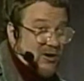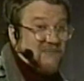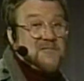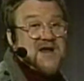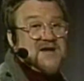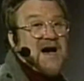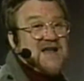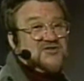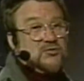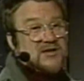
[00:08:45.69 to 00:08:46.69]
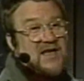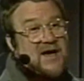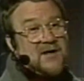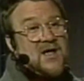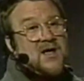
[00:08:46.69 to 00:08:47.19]
off by not doing
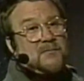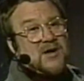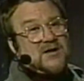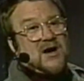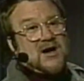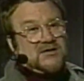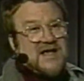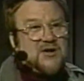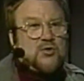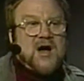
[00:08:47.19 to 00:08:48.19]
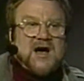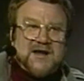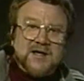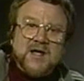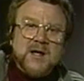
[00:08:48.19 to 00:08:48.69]
that, but later
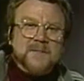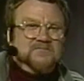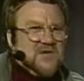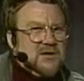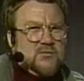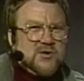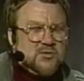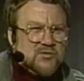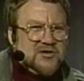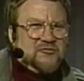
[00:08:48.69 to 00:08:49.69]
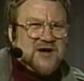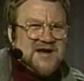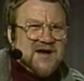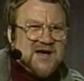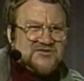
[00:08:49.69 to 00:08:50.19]
on, when you really find
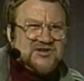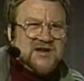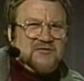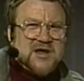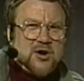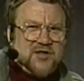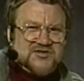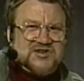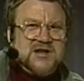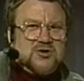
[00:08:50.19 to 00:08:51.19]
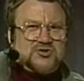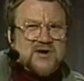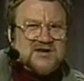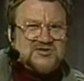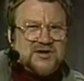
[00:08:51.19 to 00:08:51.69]
out how significant all this ear
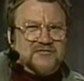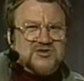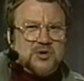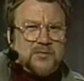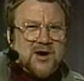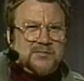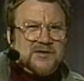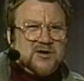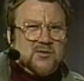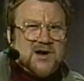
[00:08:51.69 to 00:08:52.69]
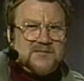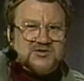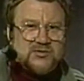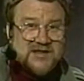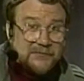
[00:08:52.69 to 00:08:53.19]
training stuff is, you're probably going to want to be
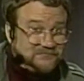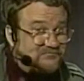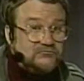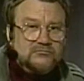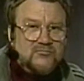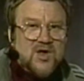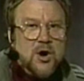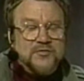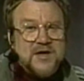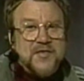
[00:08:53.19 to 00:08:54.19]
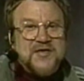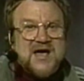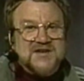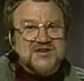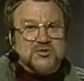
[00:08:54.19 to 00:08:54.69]
doing that. Oh, the other thing
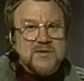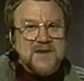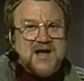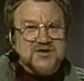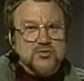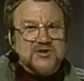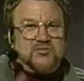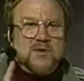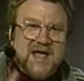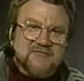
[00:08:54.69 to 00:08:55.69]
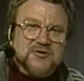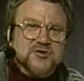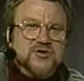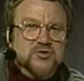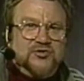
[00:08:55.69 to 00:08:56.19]
I need to remind you is whenever
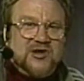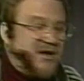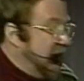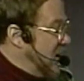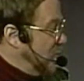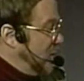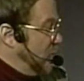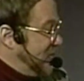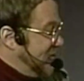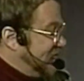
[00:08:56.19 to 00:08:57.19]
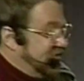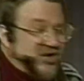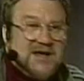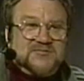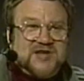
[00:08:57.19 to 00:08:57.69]
you're using, with this
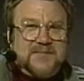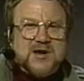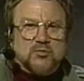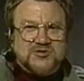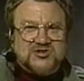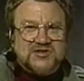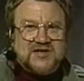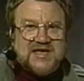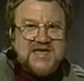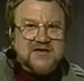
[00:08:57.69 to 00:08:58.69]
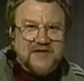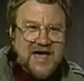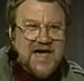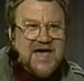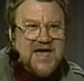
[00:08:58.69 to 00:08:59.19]
jam tape here, which is in the key of
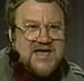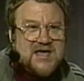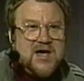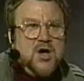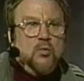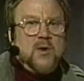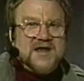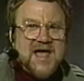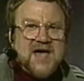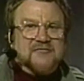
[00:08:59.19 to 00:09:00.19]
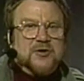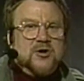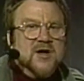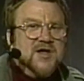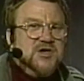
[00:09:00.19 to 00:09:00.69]
A,
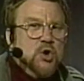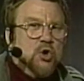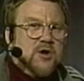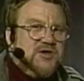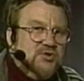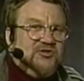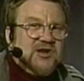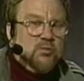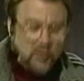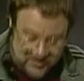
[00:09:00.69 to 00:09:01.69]
whenever you're using one